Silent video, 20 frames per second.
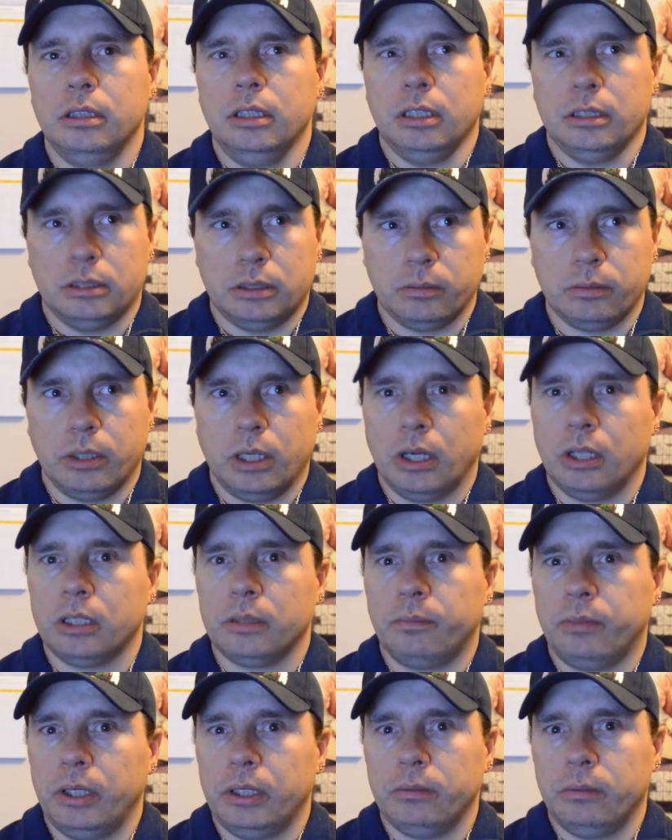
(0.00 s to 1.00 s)
Some
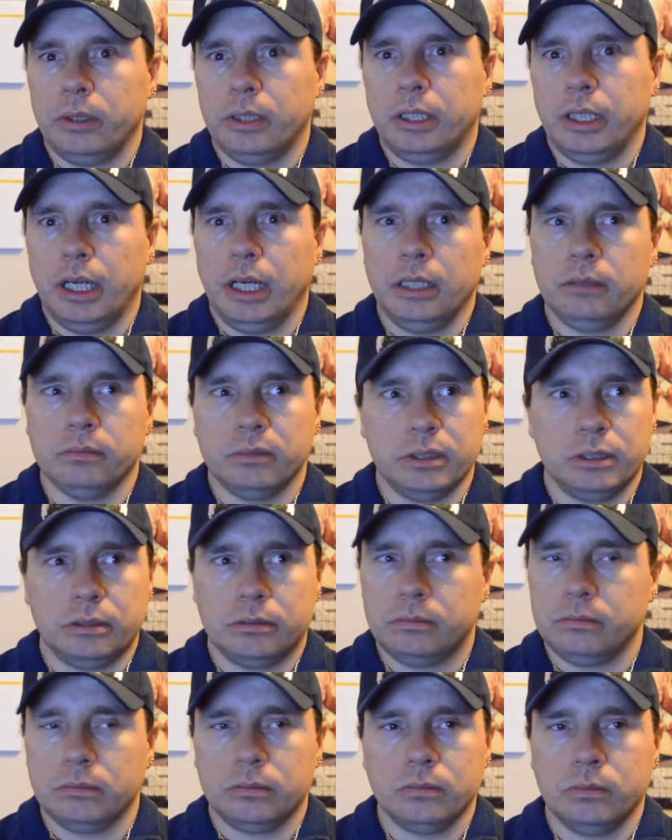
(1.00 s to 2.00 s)
garlic bread with that. It
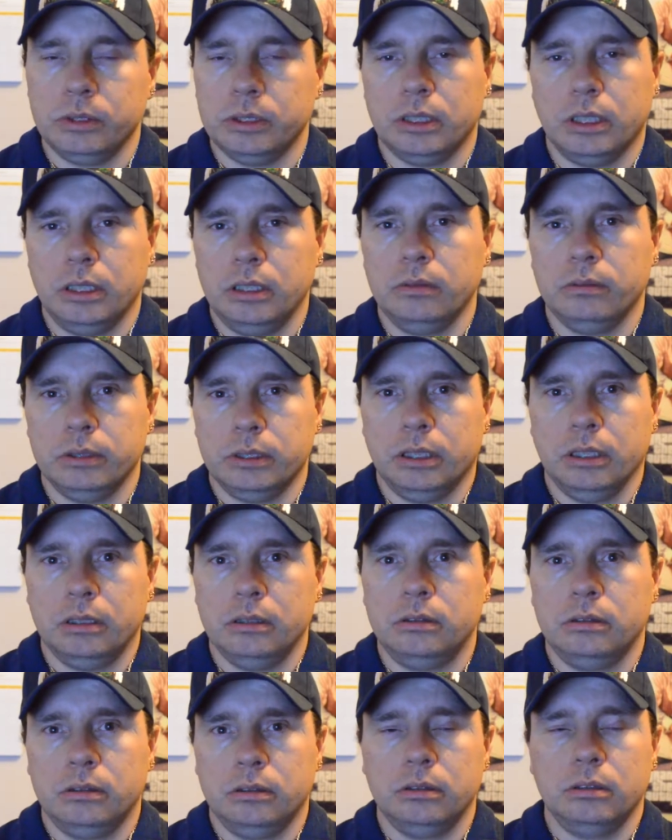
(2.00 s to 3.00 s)
was good. It was good.
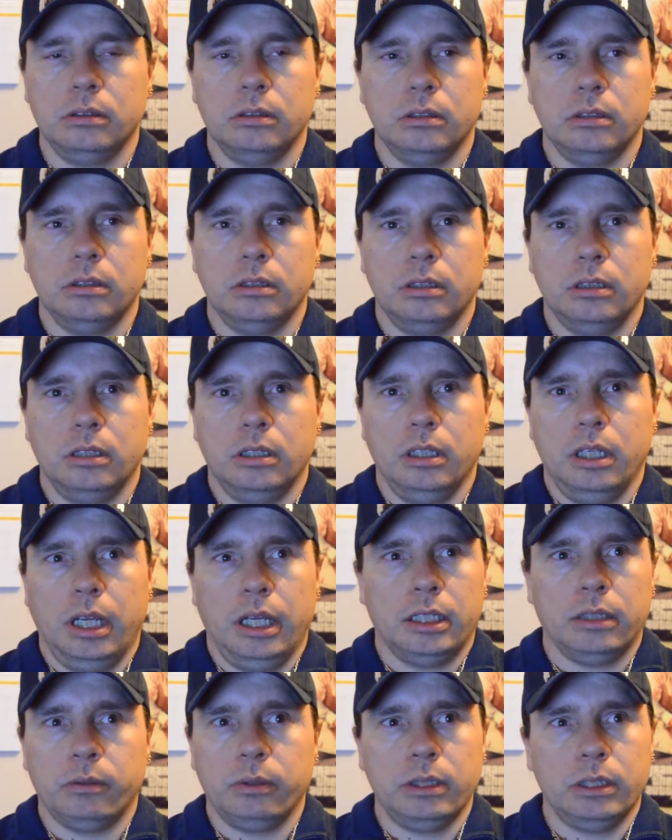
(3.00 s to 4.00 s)

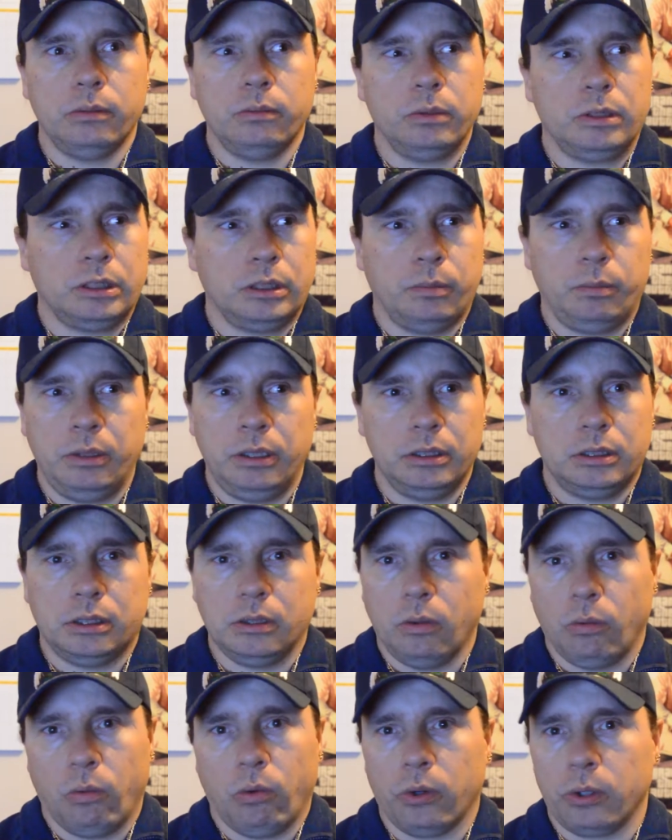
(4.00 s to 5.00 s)
And it was being
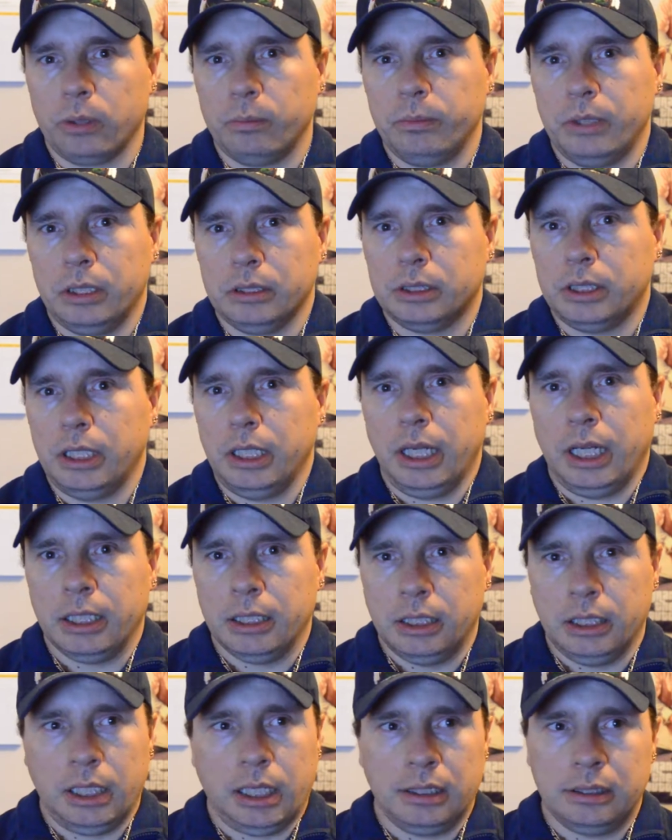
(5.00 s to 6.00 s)
so warm yesterday, I
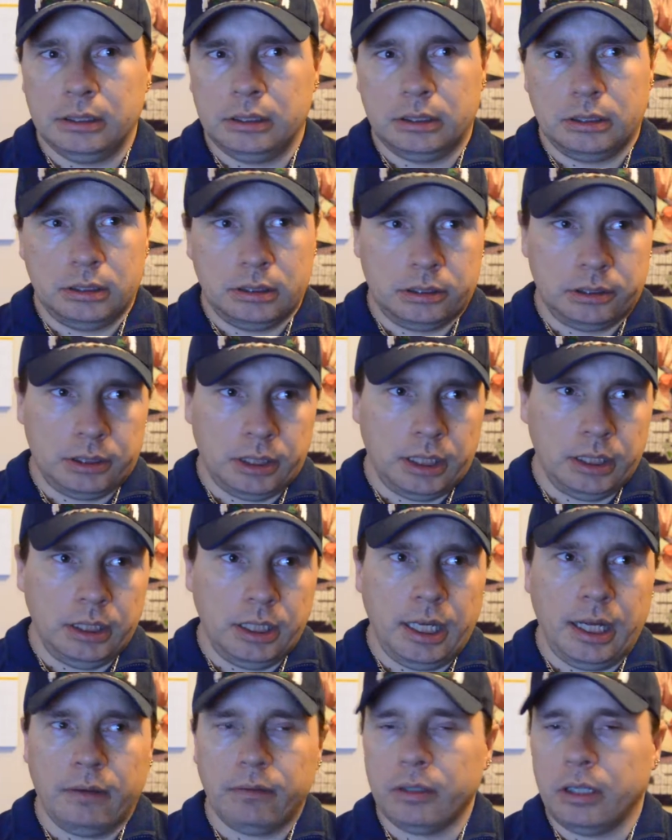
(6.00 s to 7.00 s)
had decided
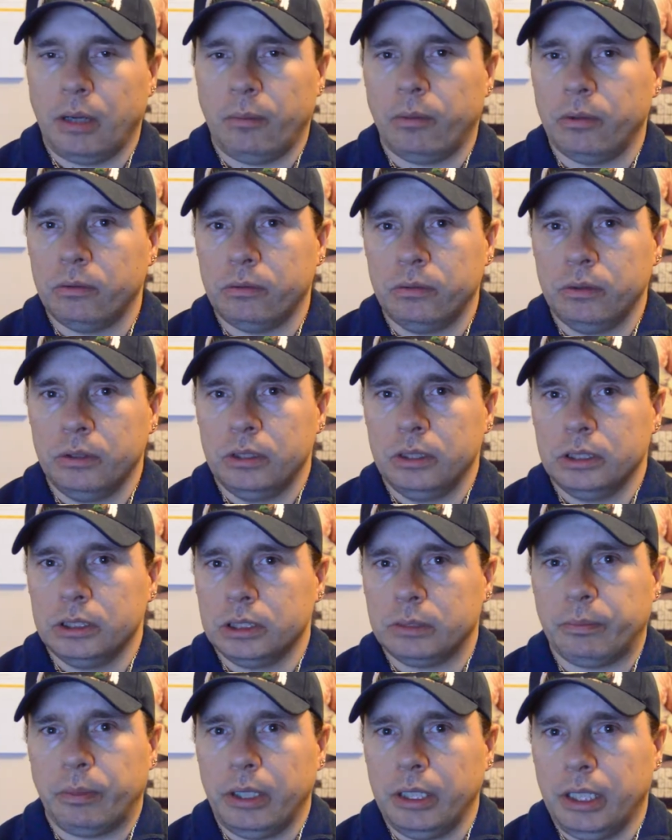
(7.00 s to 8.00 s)
to have a couple
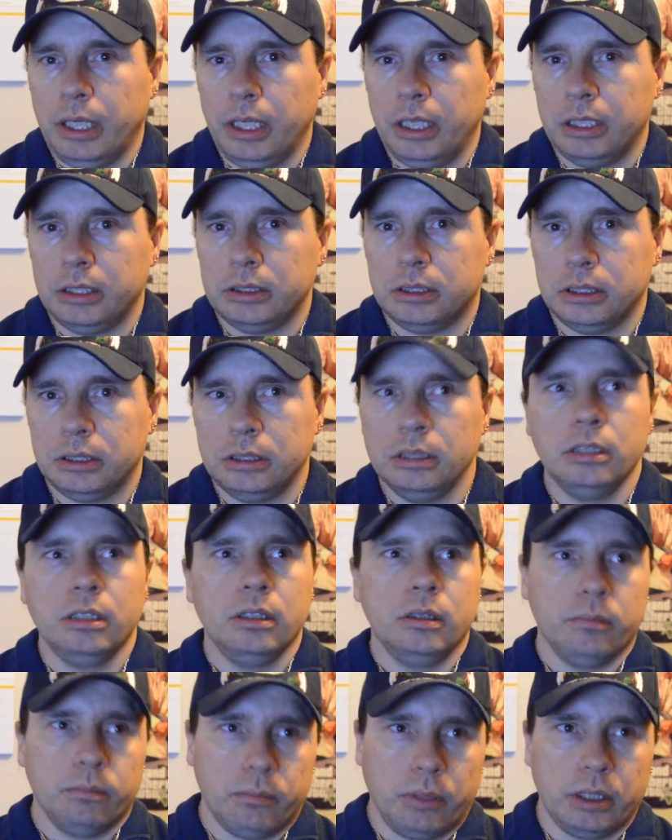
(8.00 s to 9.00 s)
Sprite cans and
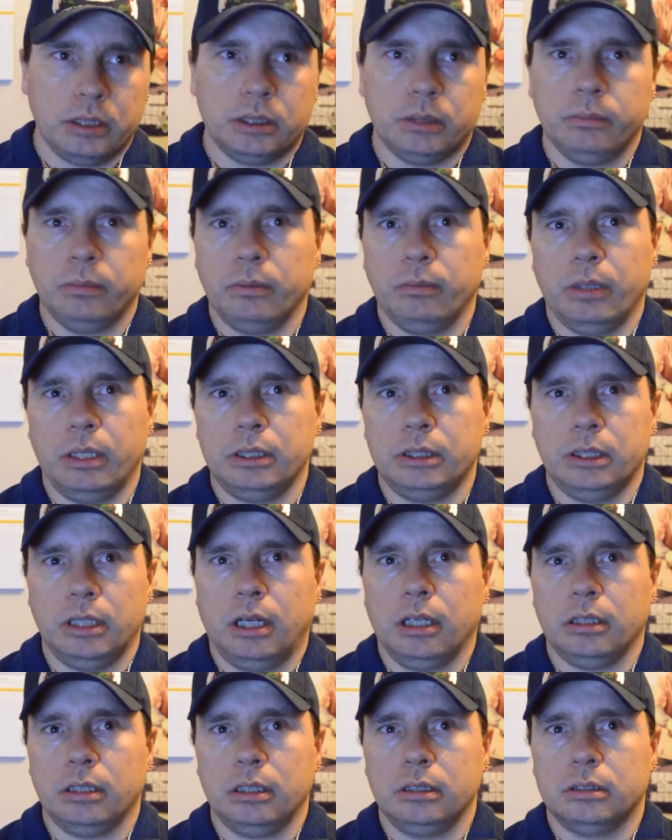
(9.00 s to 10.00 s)
brought some of my
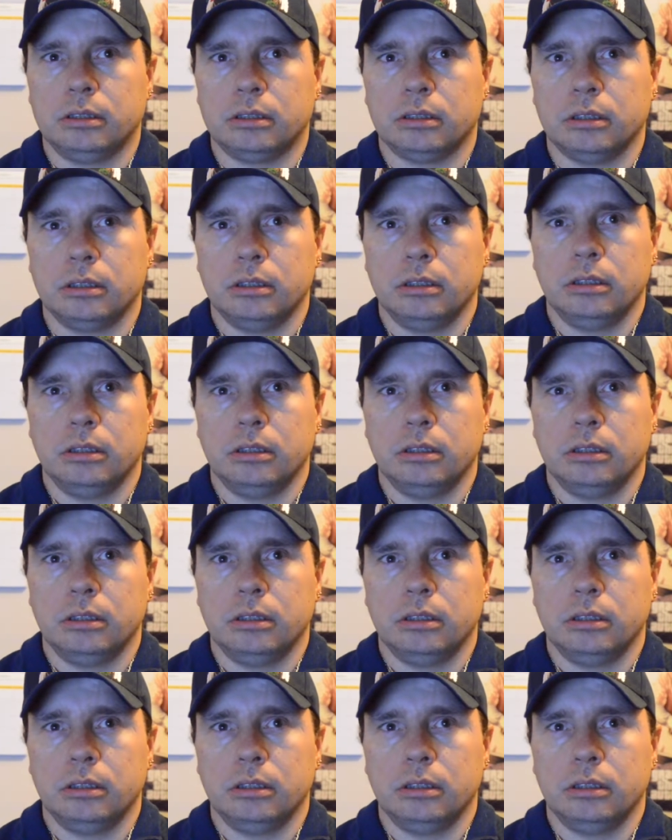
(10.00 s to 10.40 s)
chocolates.